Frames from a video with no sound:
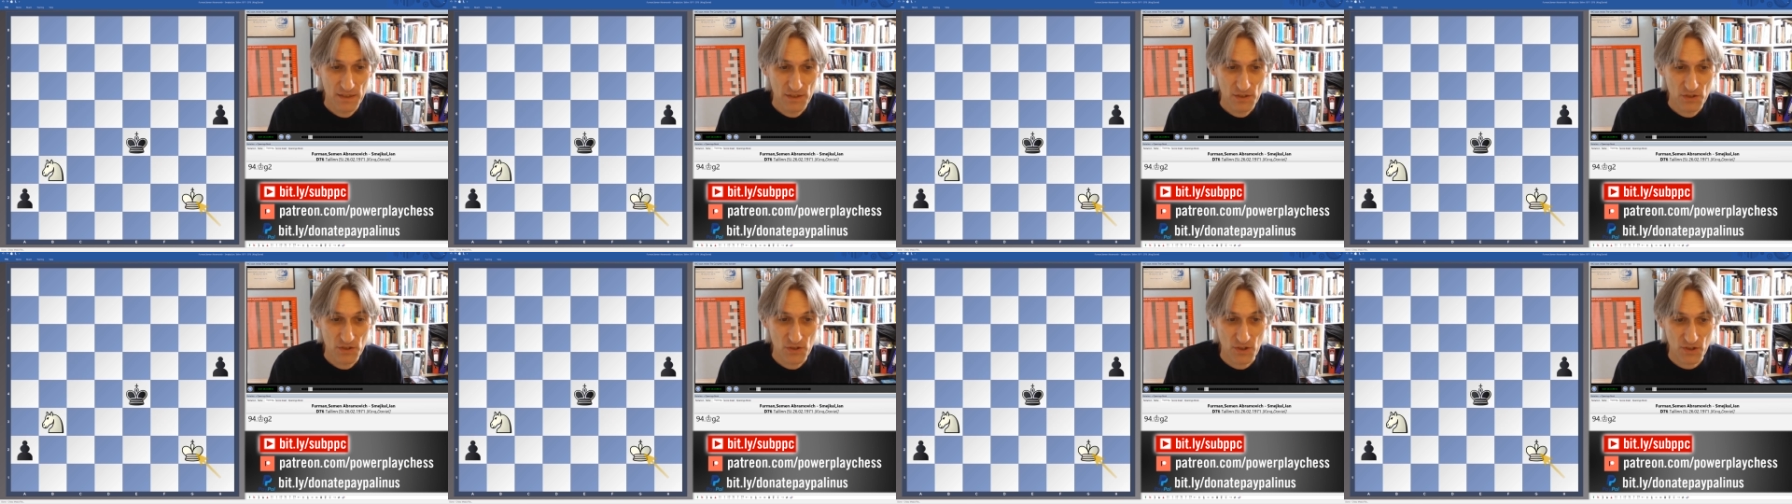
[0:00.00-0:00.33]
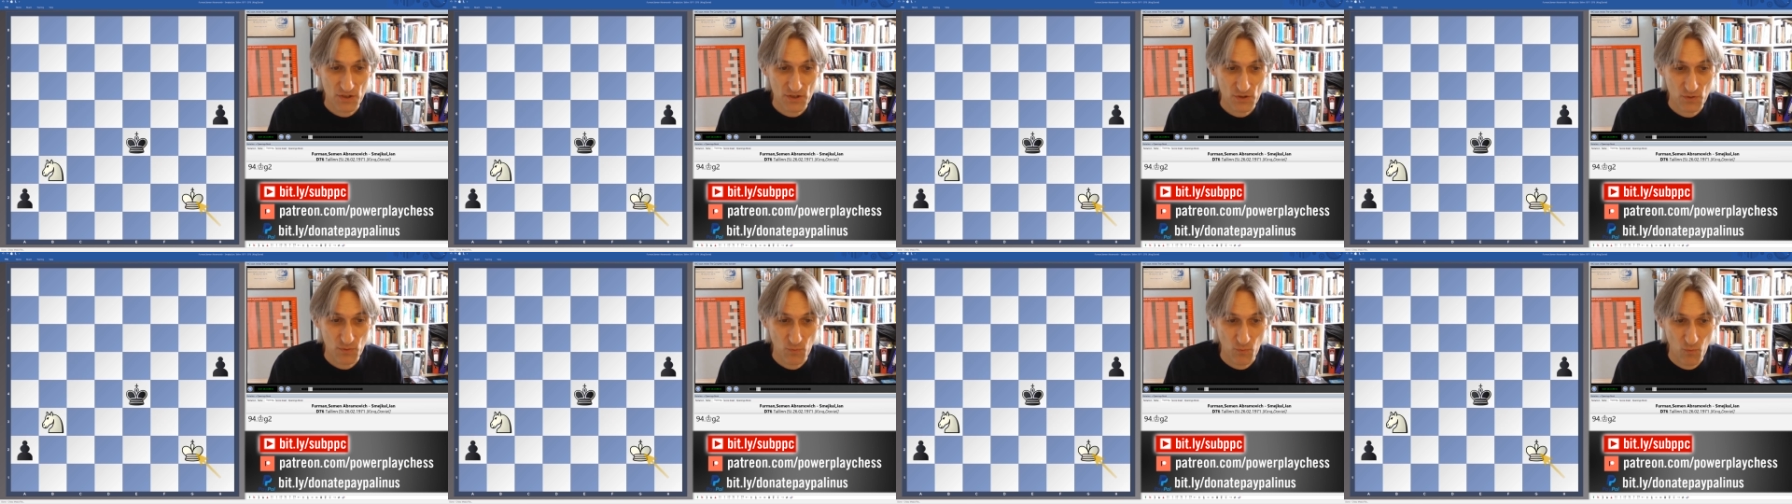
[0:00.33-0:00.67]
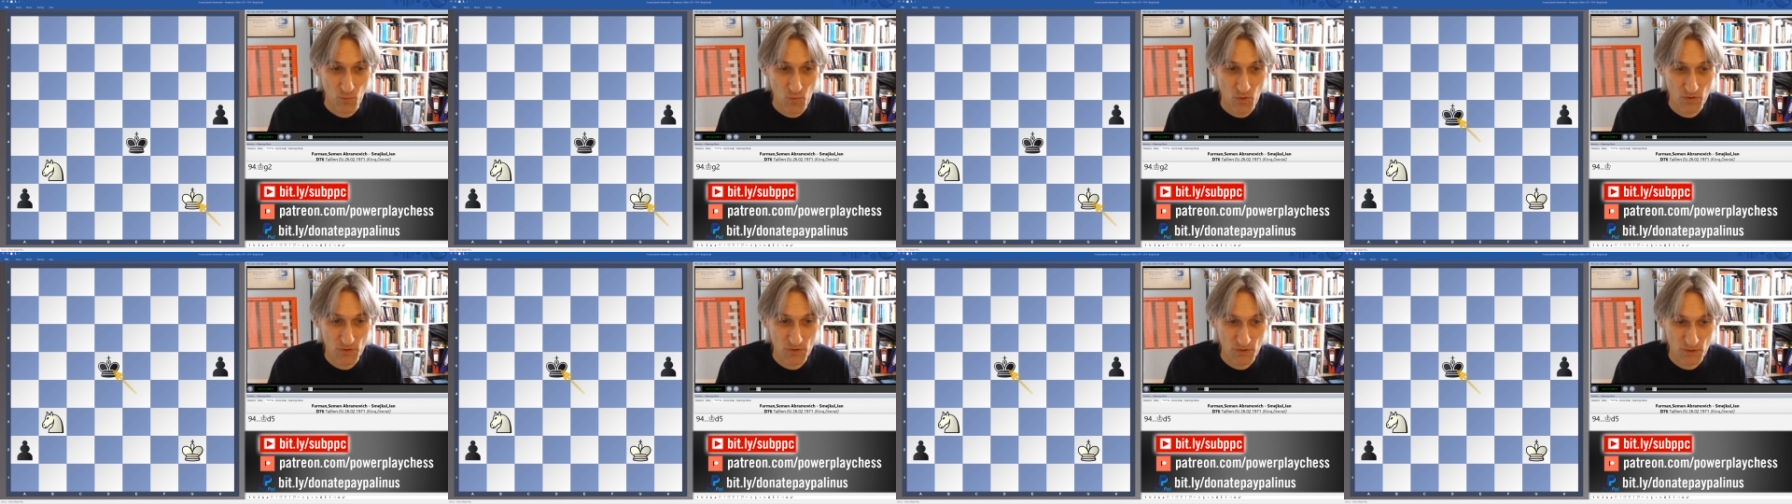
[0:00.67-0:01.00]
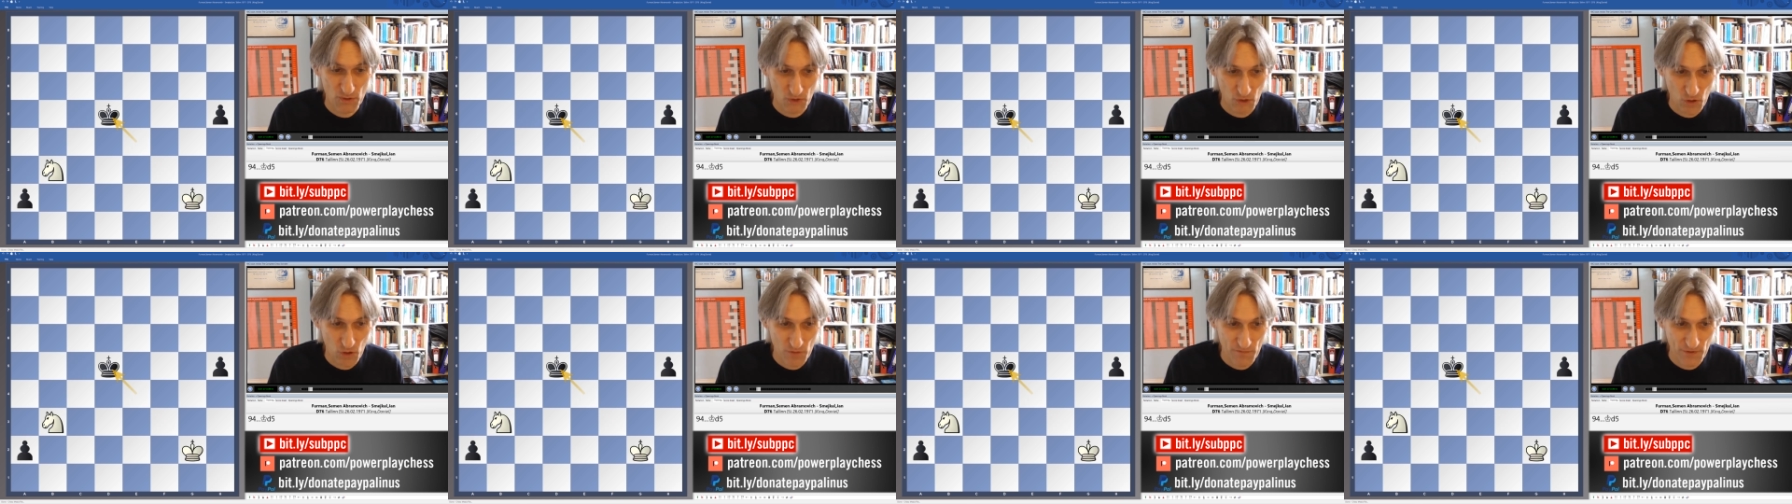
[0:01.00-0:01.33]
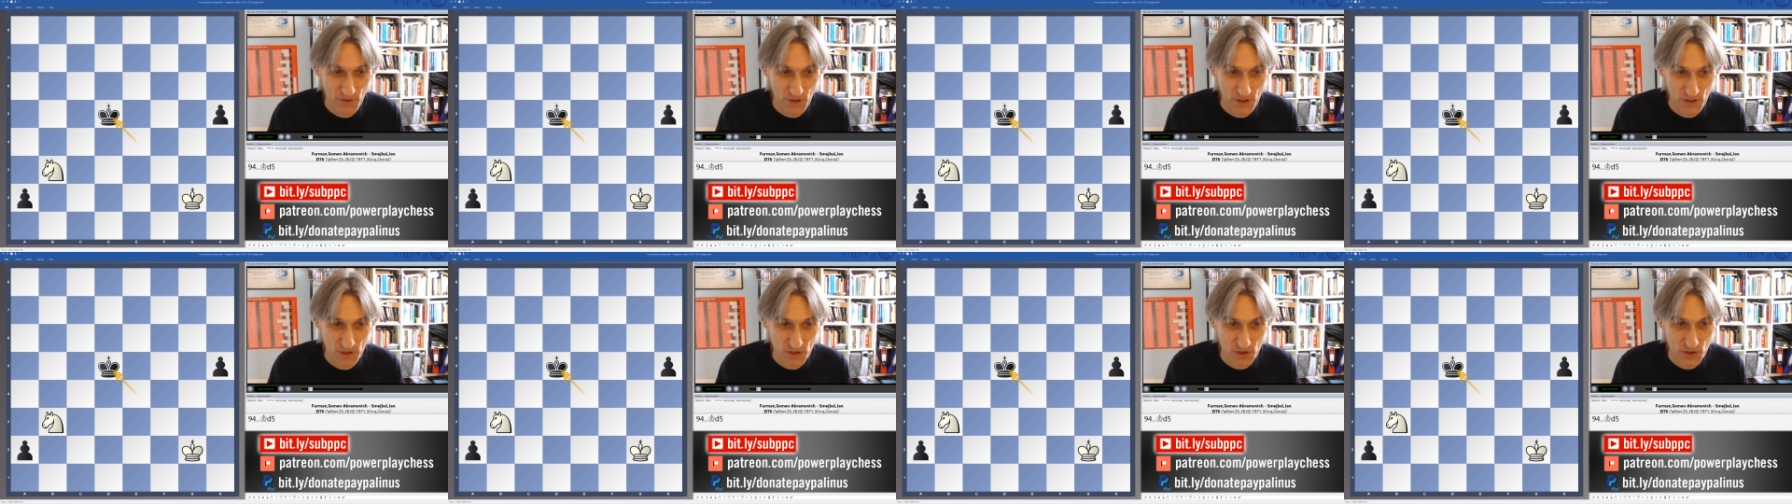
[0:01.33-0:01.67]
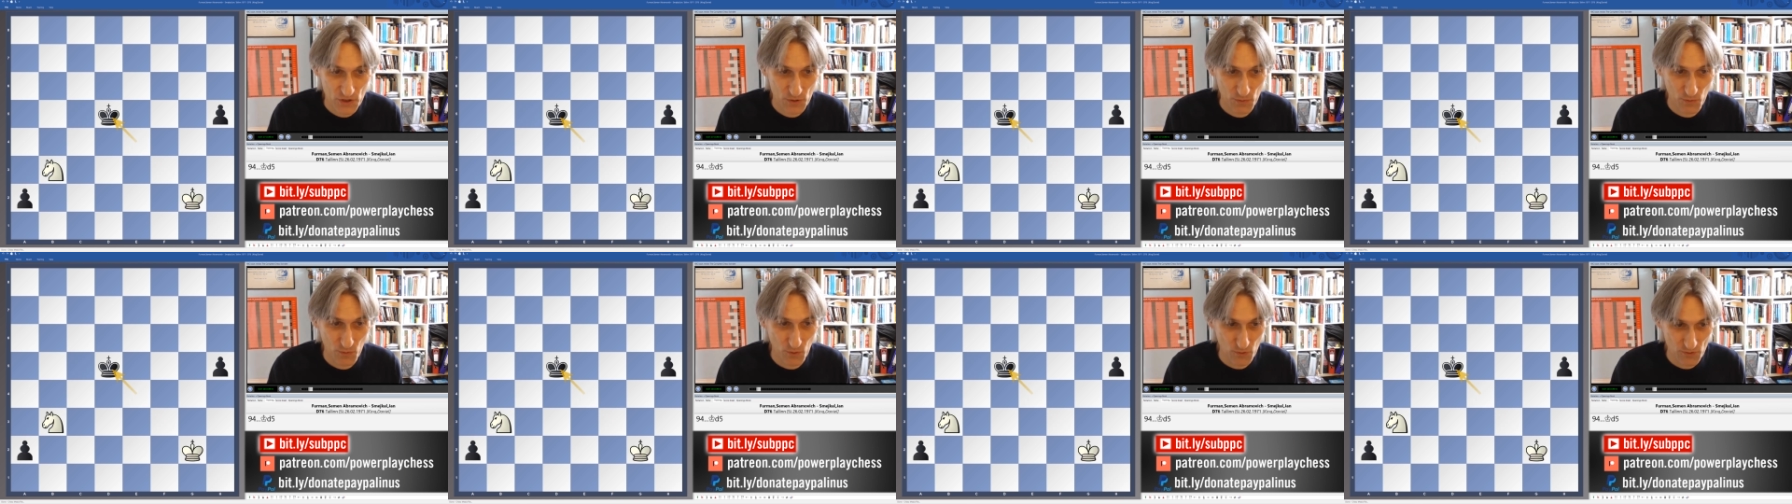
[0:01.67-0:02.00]
just wandered over
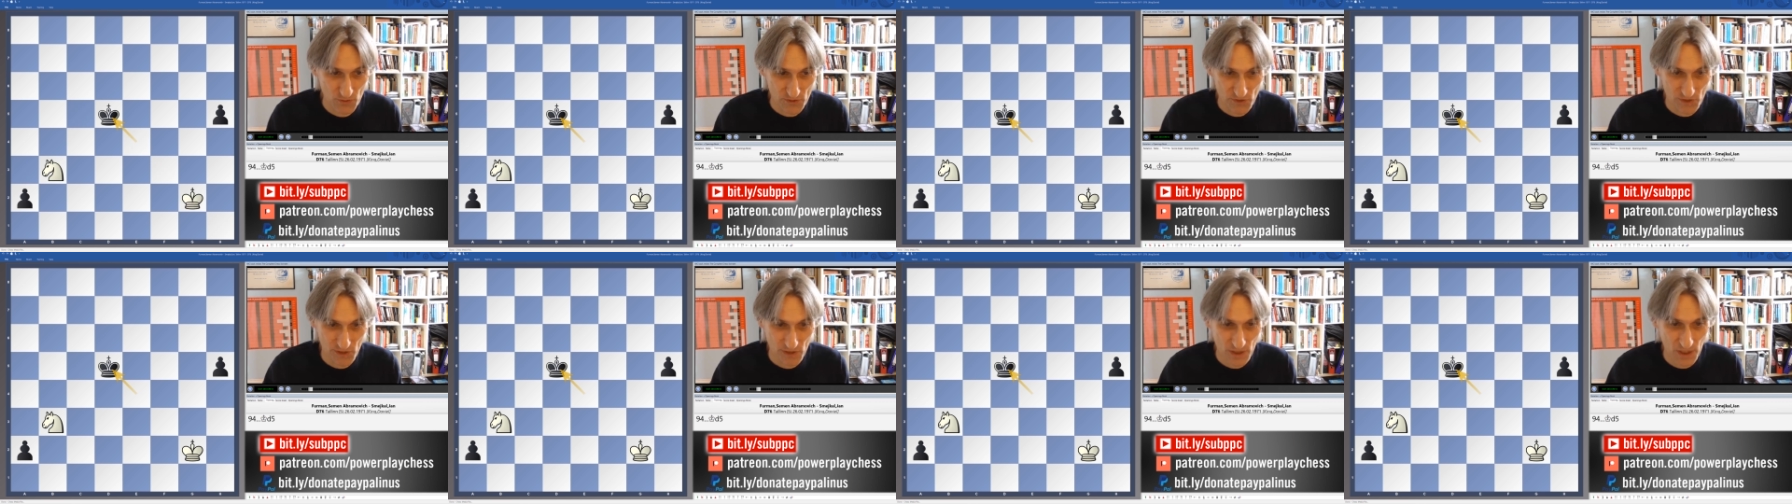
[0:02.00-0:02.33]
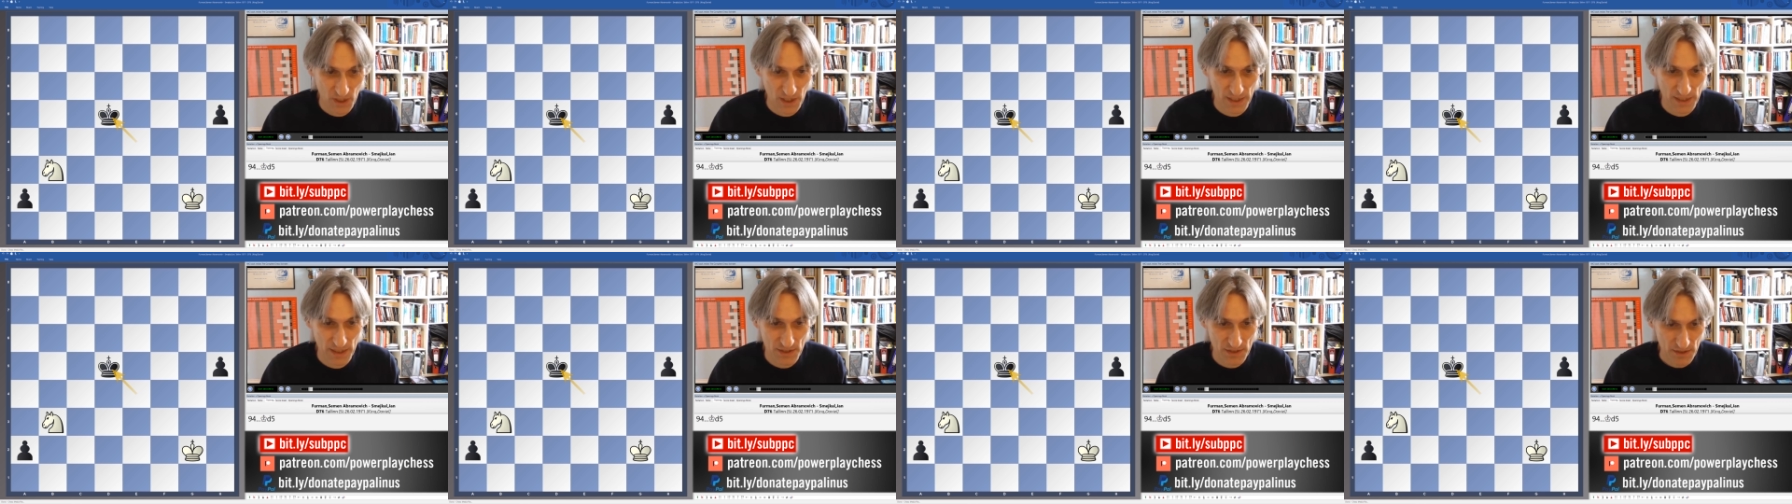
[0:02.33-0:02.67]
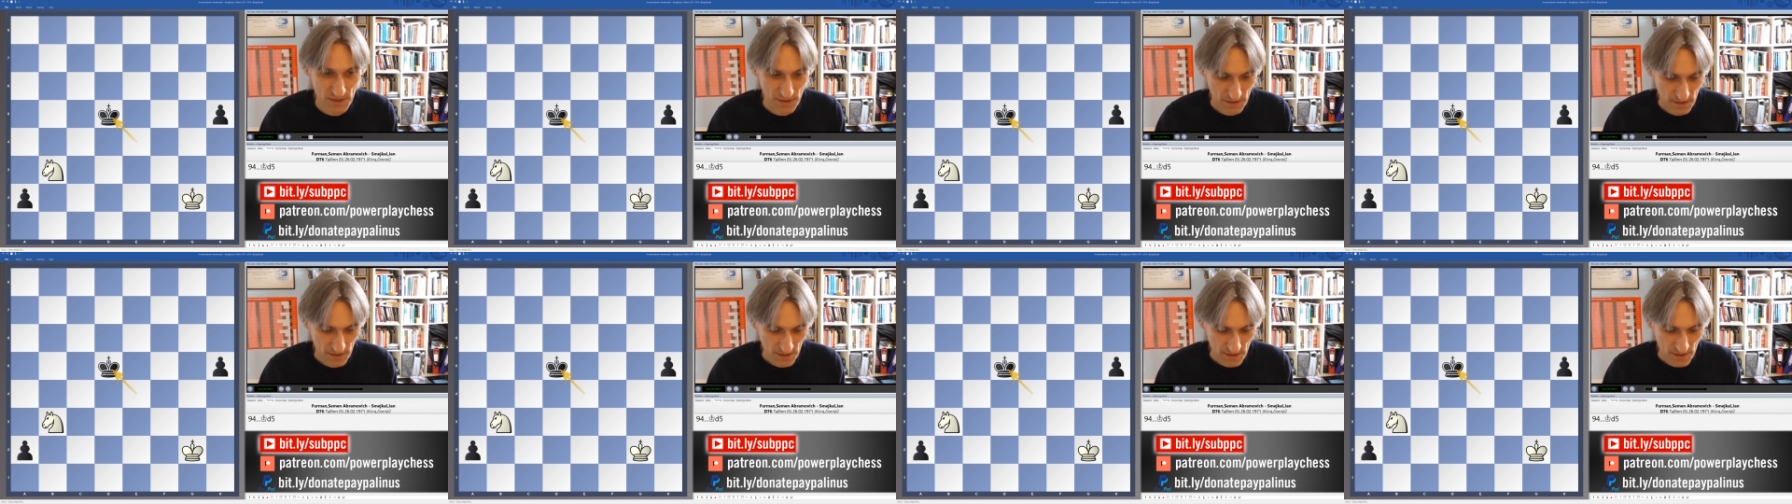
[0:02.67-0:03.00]
towards the knight.